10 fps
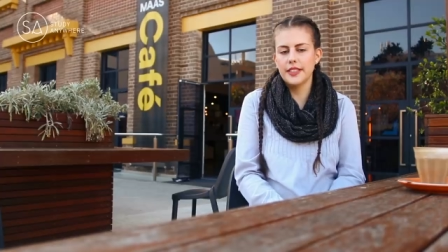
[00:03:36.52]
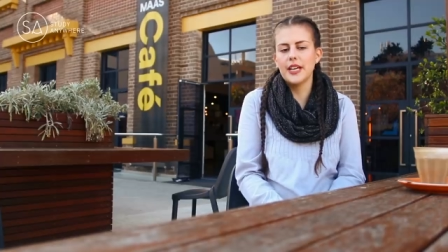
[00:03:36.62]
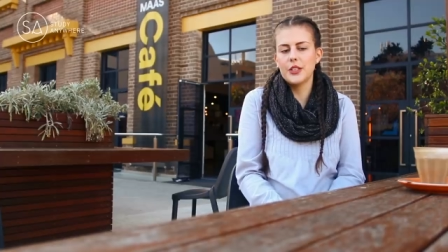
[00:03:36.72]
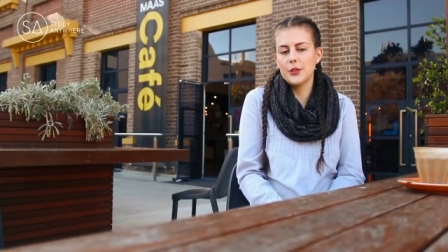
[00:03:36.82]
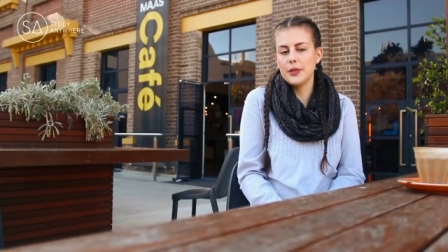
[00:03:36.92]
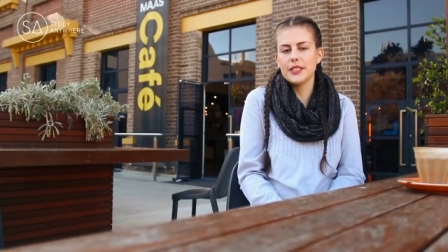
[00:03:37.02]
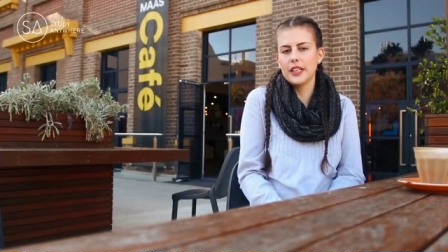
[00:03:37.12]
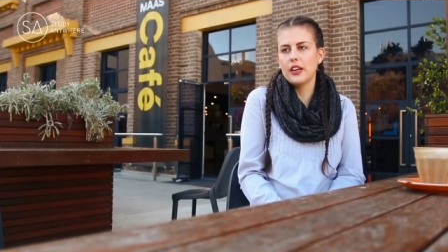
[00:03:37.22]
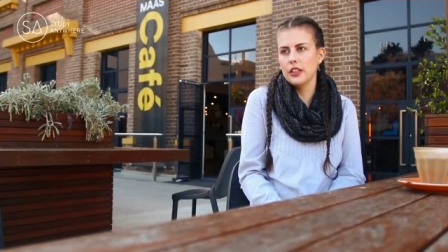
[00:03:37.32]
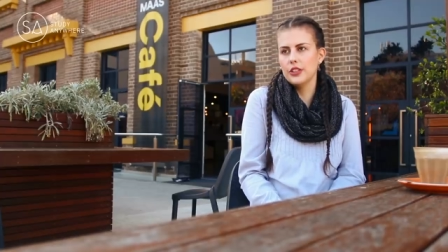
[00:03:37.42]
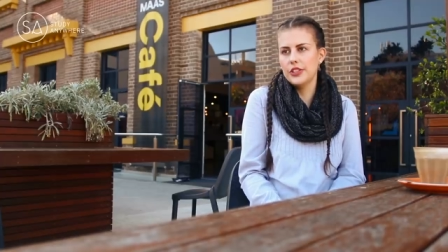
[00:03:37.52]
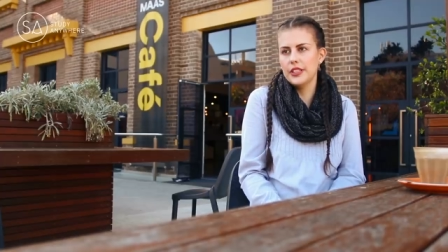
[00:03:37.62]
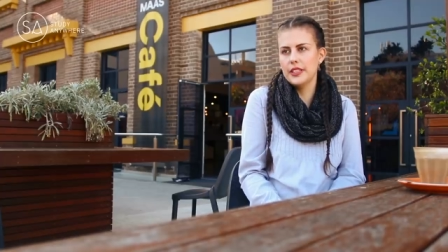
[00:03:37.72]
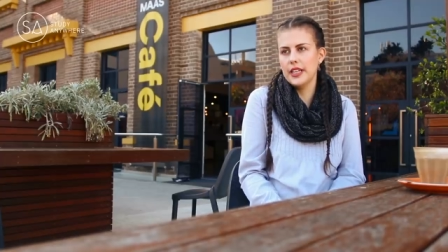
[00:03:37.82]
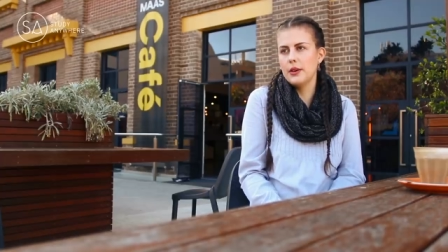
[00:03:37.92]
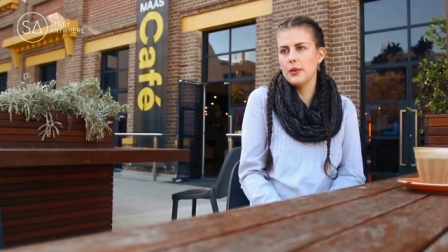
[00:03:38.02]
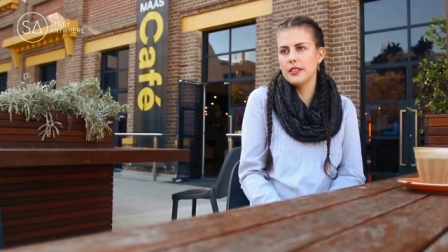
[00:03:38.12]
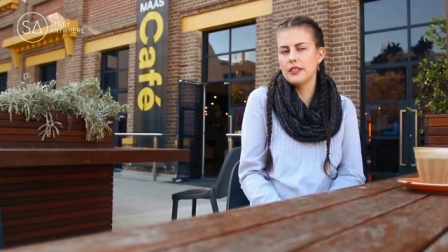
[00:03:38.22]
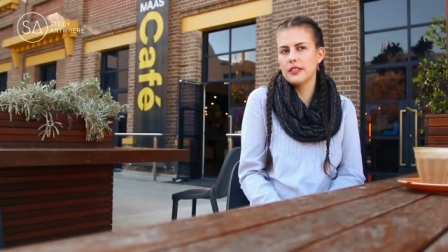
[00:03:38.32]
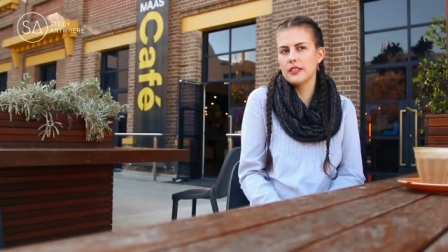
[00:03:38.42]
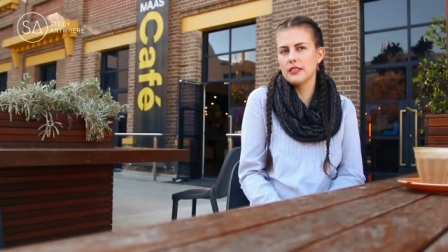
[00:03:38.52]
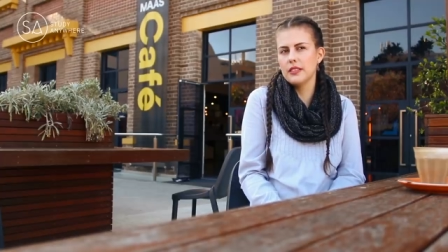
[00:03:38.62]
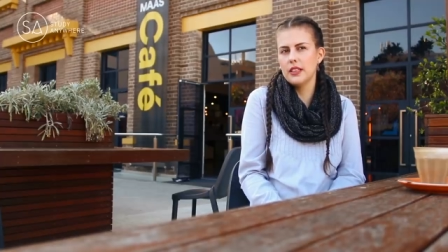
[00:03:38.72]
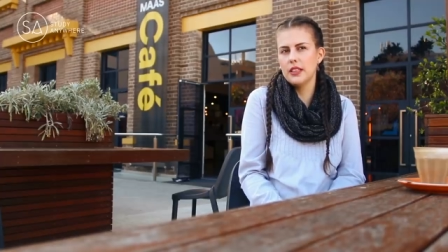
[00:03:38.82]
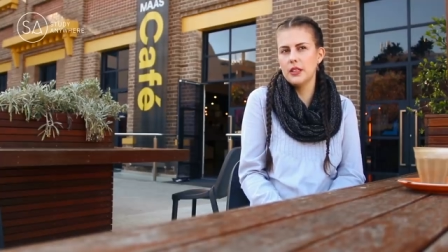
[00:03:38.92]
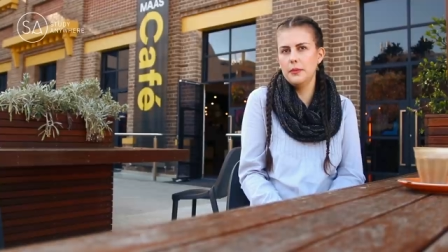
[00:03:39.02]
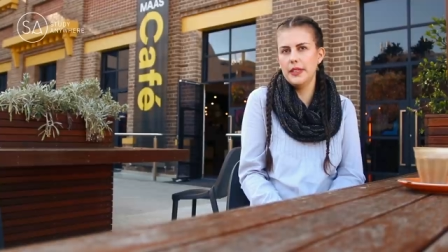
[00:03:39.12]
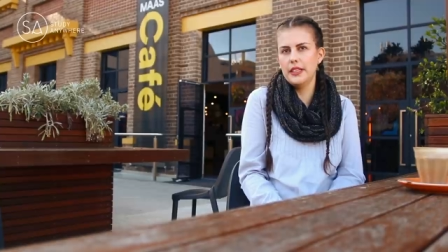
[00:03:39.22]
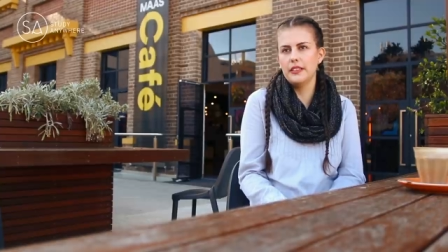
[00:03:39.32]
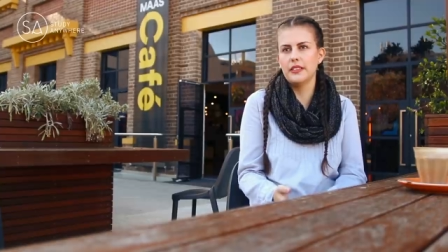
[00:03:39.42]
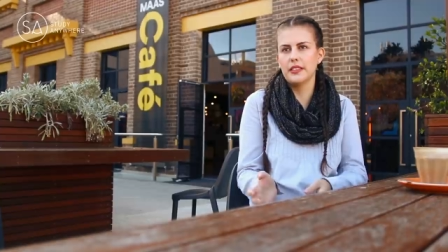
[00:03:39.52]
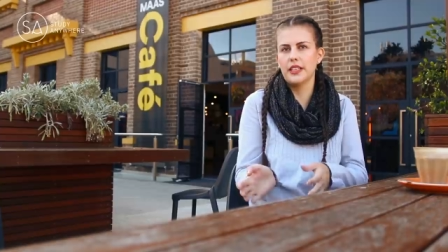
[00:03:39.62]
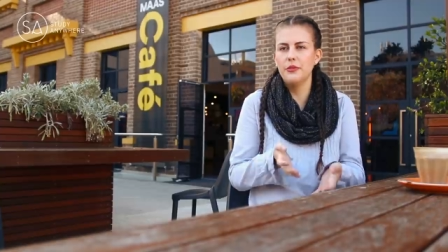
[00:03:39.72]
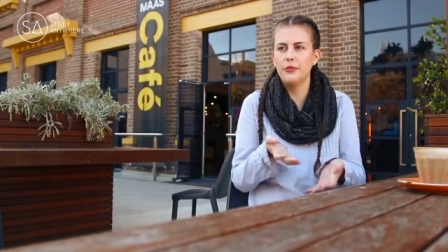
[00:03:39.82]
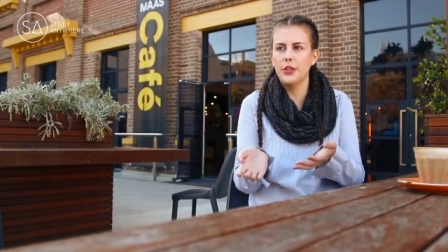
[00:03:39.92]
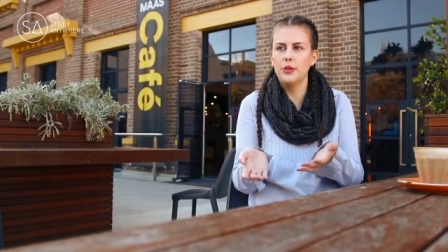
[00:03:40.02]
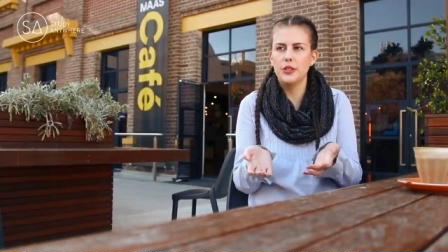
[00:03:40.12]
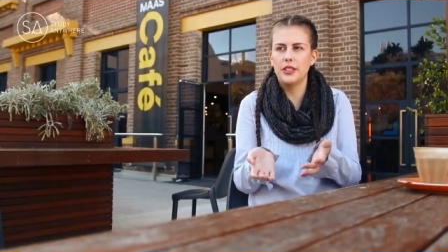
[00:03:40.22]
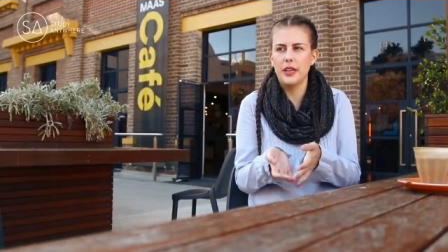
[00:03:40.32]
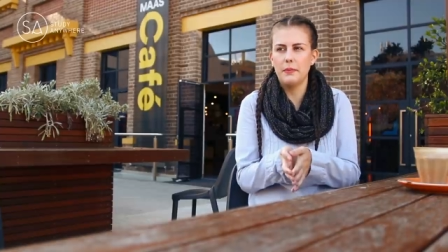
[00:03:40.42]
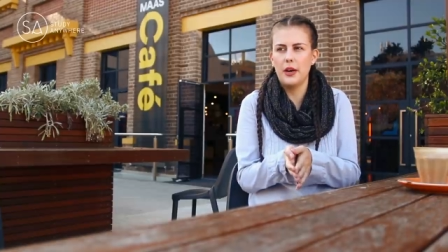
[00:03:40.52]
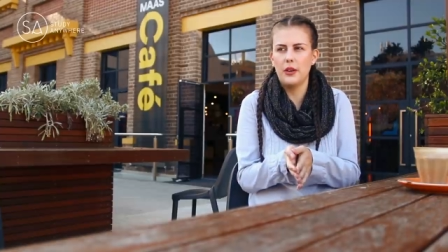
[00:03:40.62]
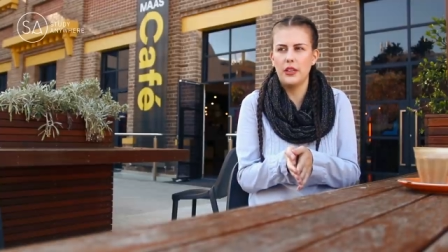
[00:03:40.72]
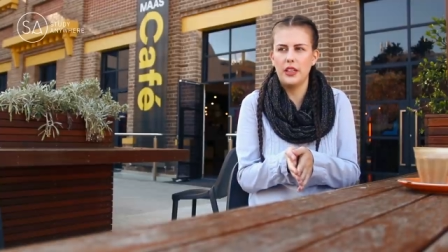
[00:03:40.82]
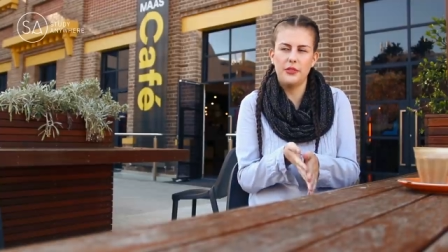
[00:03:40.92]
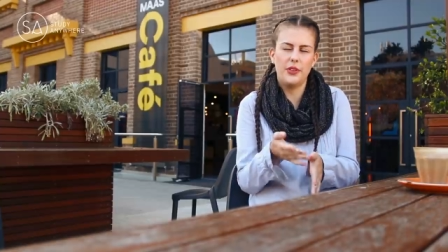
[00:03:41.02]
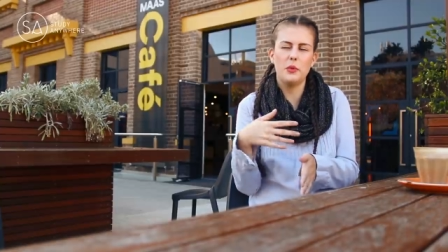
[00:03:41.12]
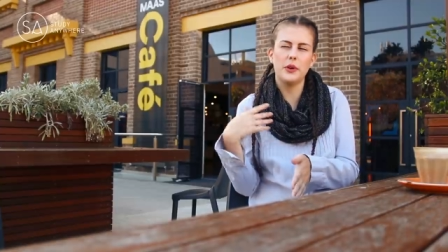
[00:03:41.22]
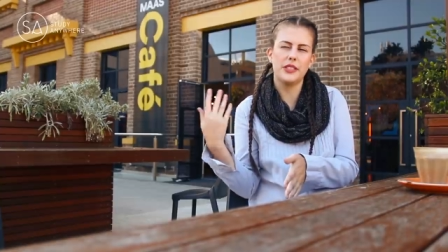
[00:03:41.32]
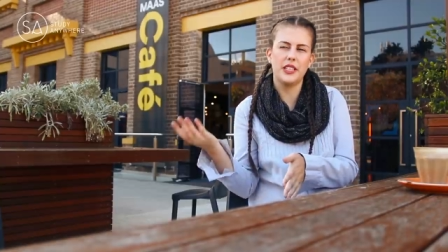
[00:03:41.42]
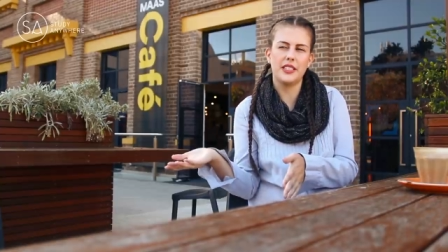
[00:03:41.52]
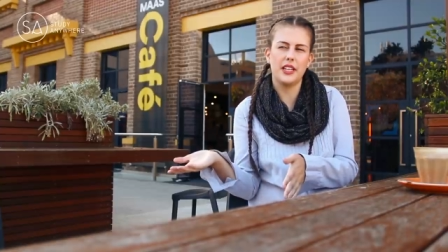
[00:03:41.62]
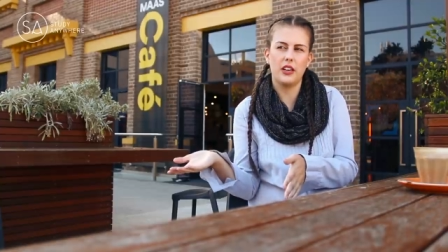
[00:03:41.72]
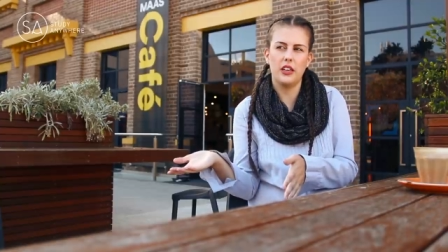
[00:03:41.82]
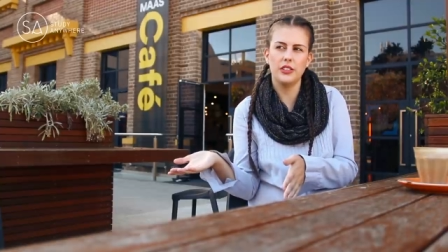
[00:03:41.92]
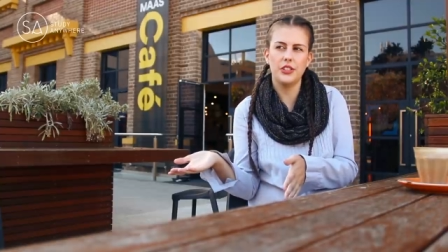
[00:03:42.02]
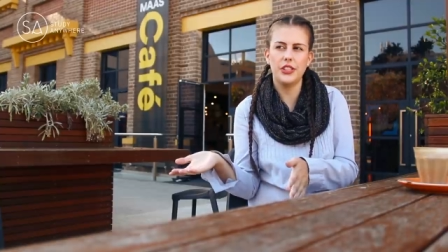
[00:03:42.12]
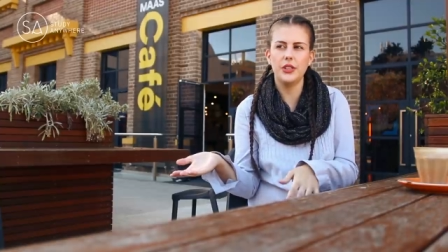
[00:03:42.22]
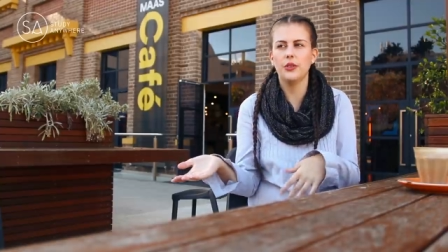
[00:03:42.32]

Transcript: decided to be a psychologist, I was a little bit confused about if I wanted psychology